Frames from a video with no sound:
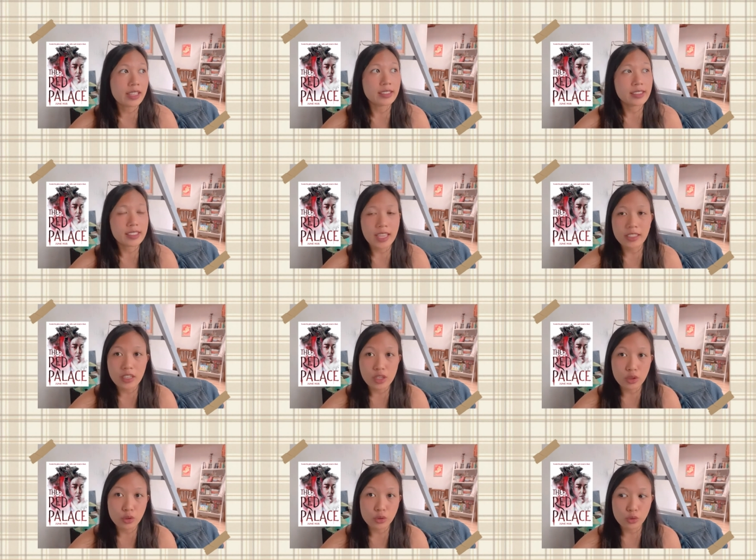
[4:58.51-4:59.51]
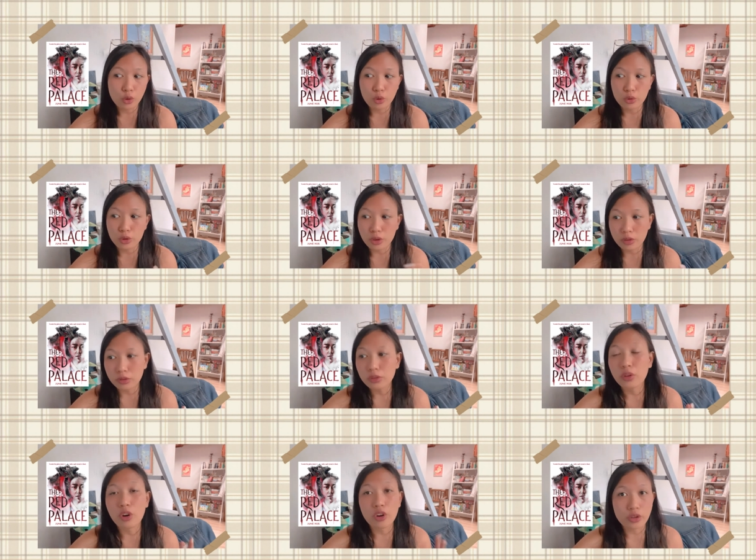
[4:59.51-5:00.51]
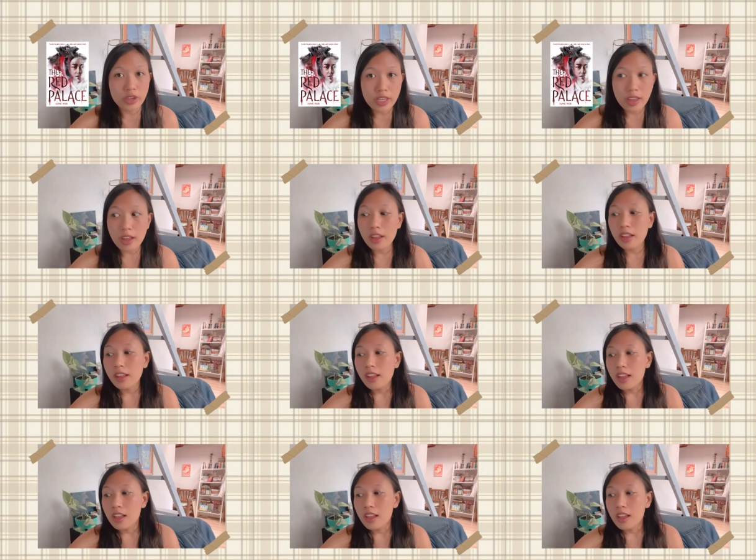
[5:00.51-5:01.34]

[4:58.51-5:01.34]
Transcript: it's set in Joseon, Korea.